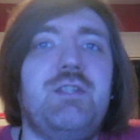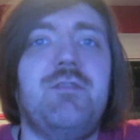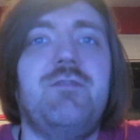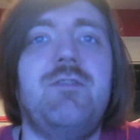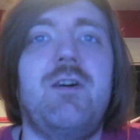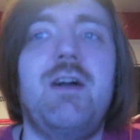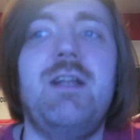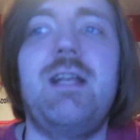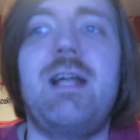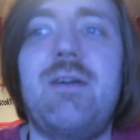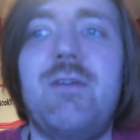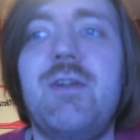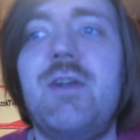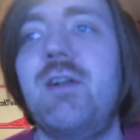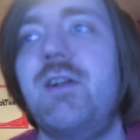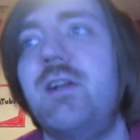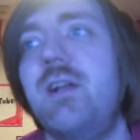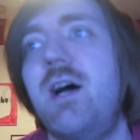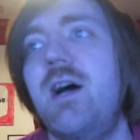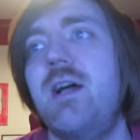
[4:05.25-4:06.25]
You find out you're
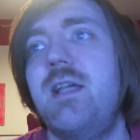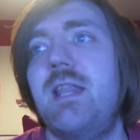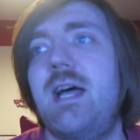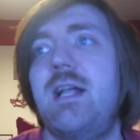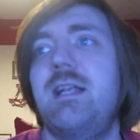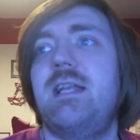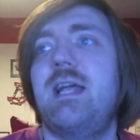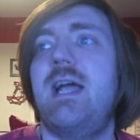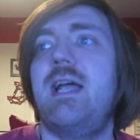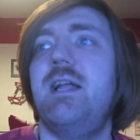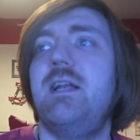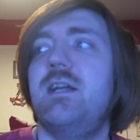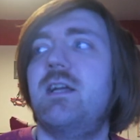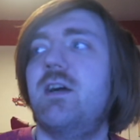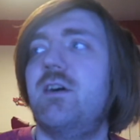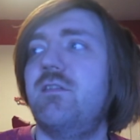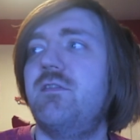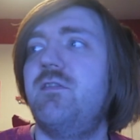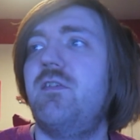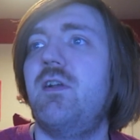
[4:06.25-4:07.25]
gonna die that day and it
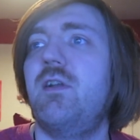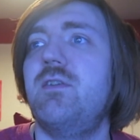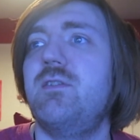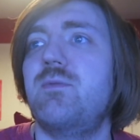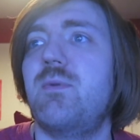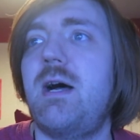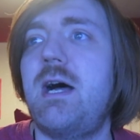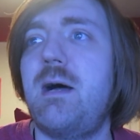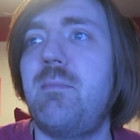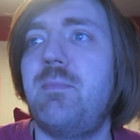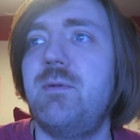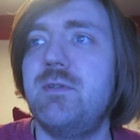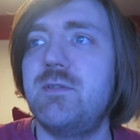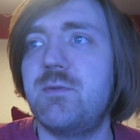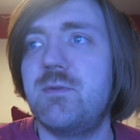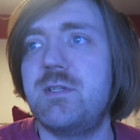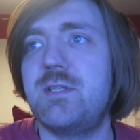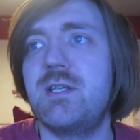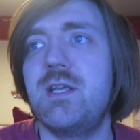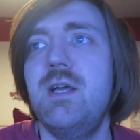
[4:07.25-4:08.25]
kind of follows what happens
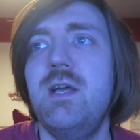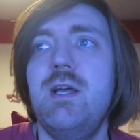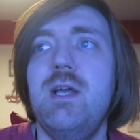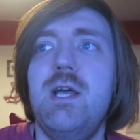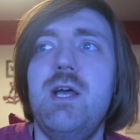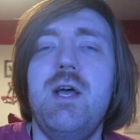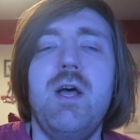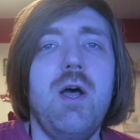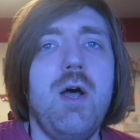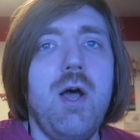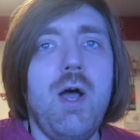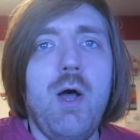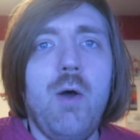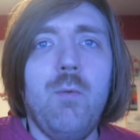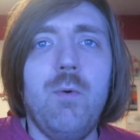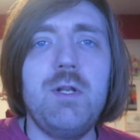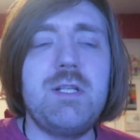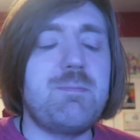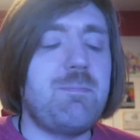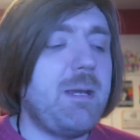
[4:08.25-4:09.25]
once
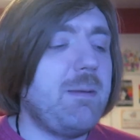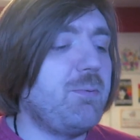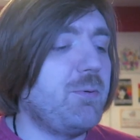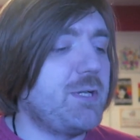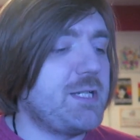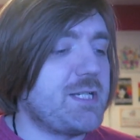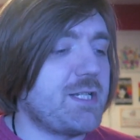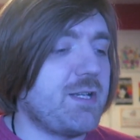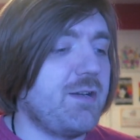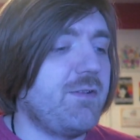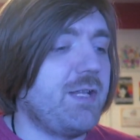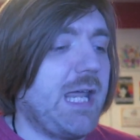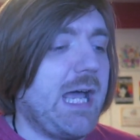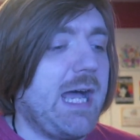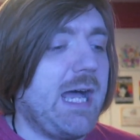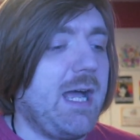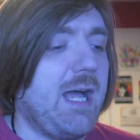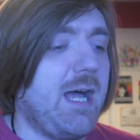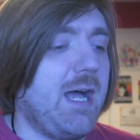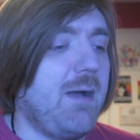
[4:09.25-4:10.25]
once people discover
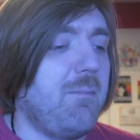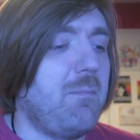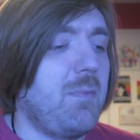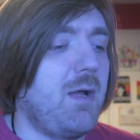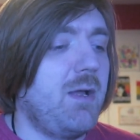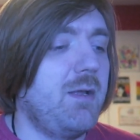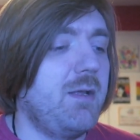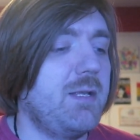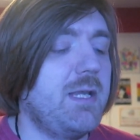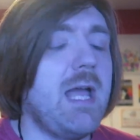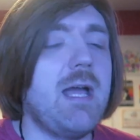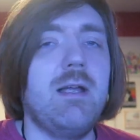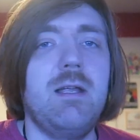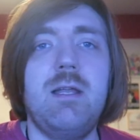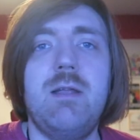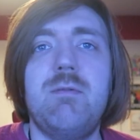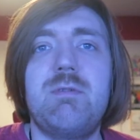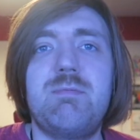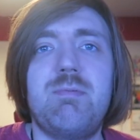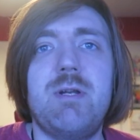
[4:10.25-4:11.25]
that, um, yeah,
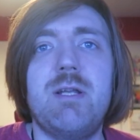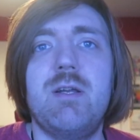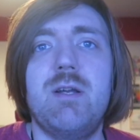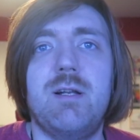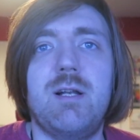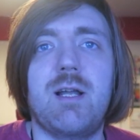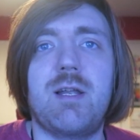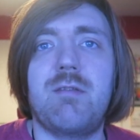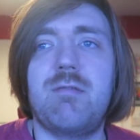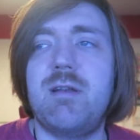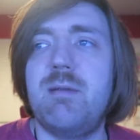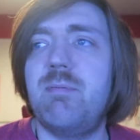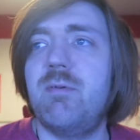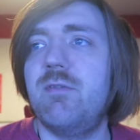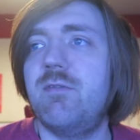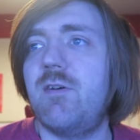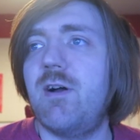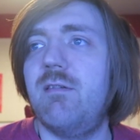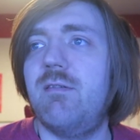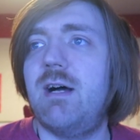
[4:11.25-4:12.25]
it was pretty good, like
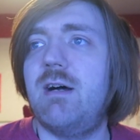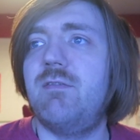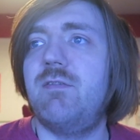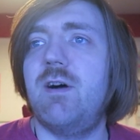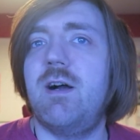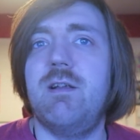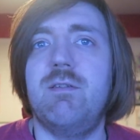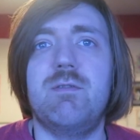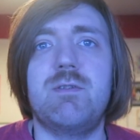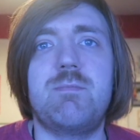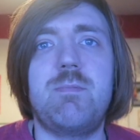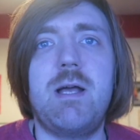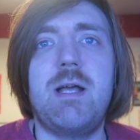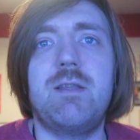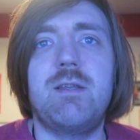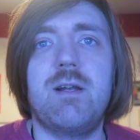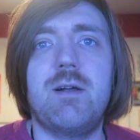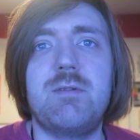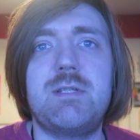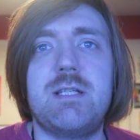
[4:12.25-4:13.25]
3.5 out of 5. It was better
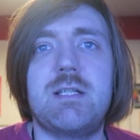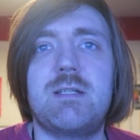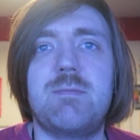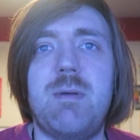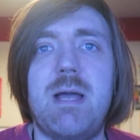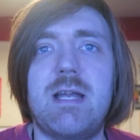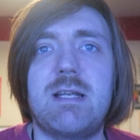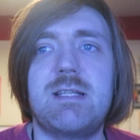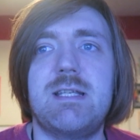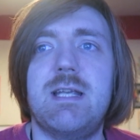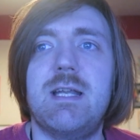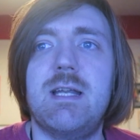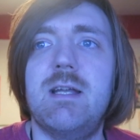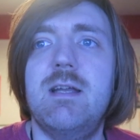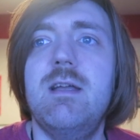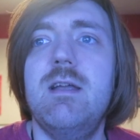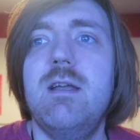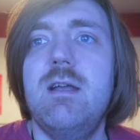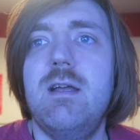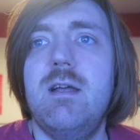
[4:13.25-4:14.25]
than I was expecting,
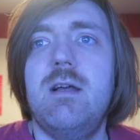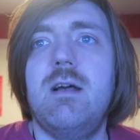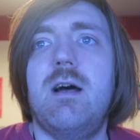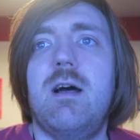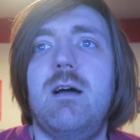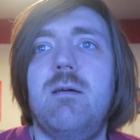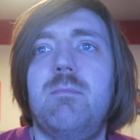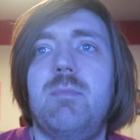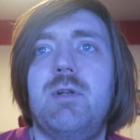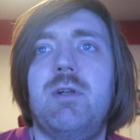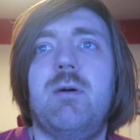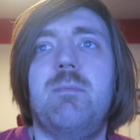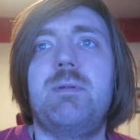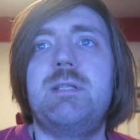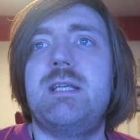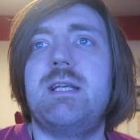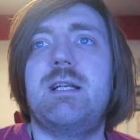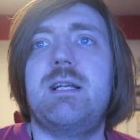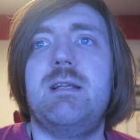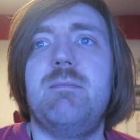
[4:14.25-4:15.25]
um, but not
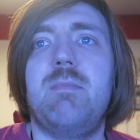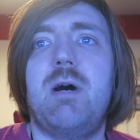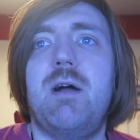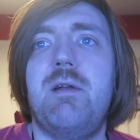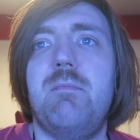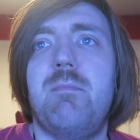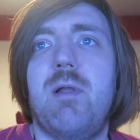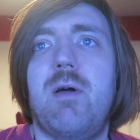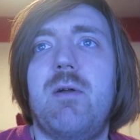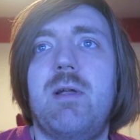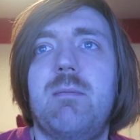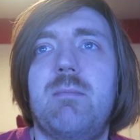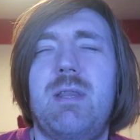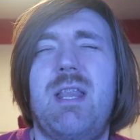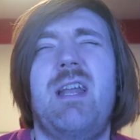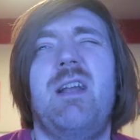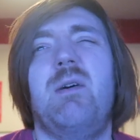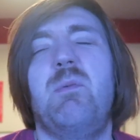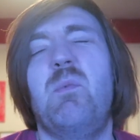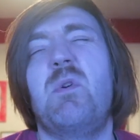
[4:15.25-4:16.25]
particularly mind-blowing, but
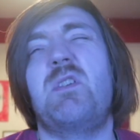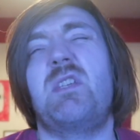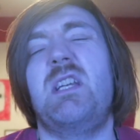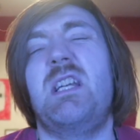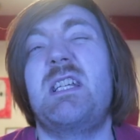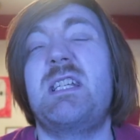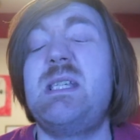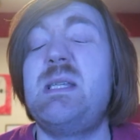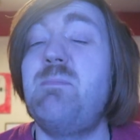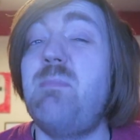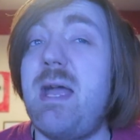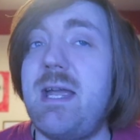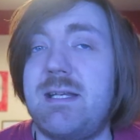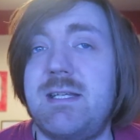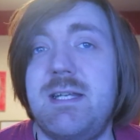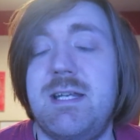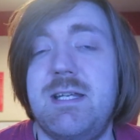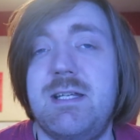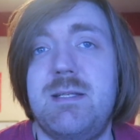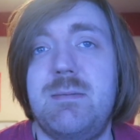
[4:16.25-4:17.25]
then I wasn't
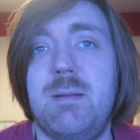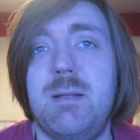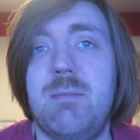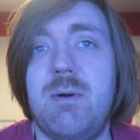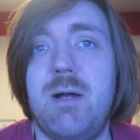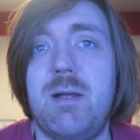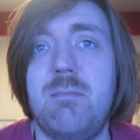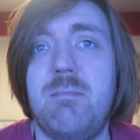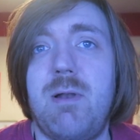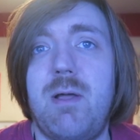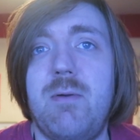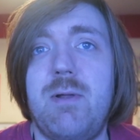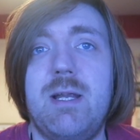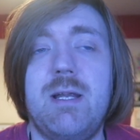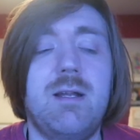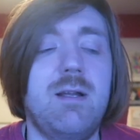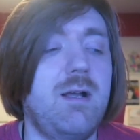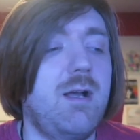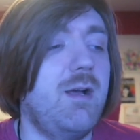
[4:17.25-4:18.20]
expecting it to be mind-blowing.